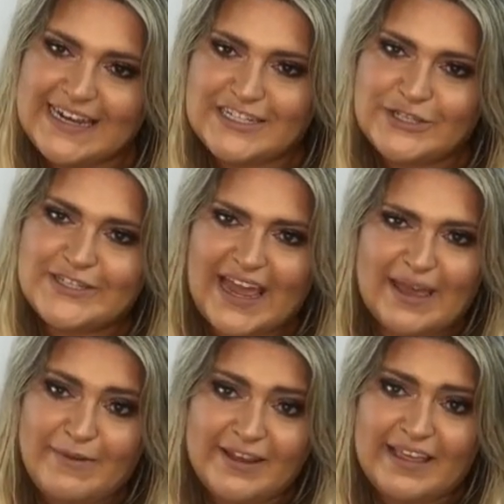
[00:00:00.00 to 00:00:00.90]
I just
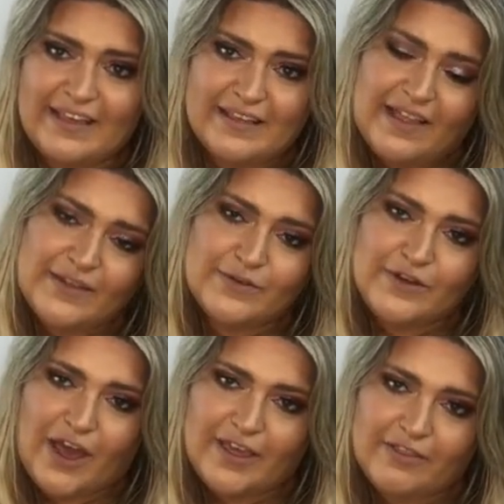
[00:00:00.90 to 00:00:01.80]
made like a little
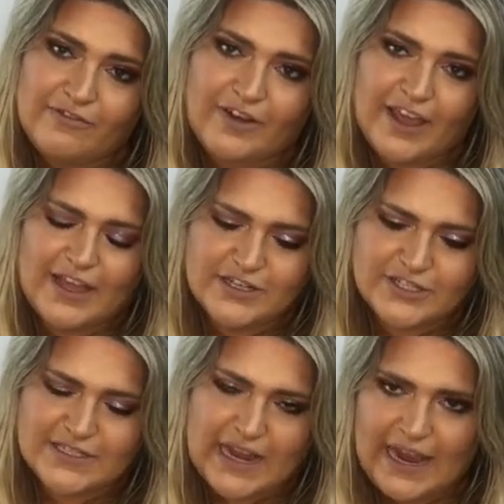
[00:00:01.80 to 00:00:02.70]
knot in the front and
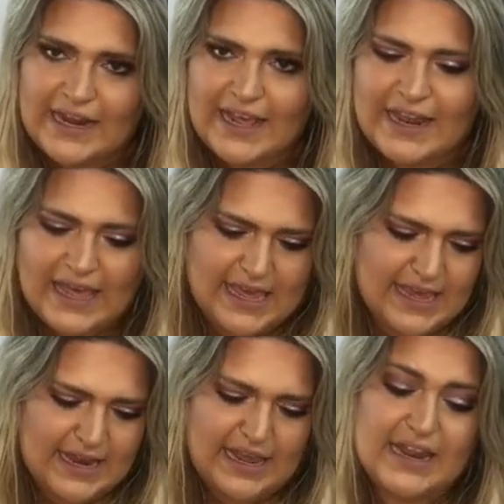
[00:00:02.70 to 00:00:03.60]
just tied it,
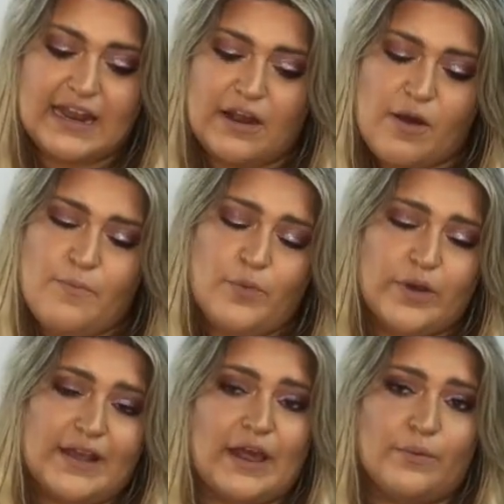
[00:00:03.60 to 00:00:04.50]
and it ended up
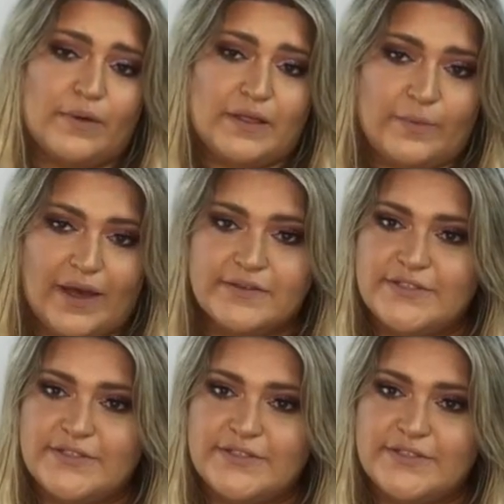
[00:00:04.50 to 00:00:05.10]
working out really well.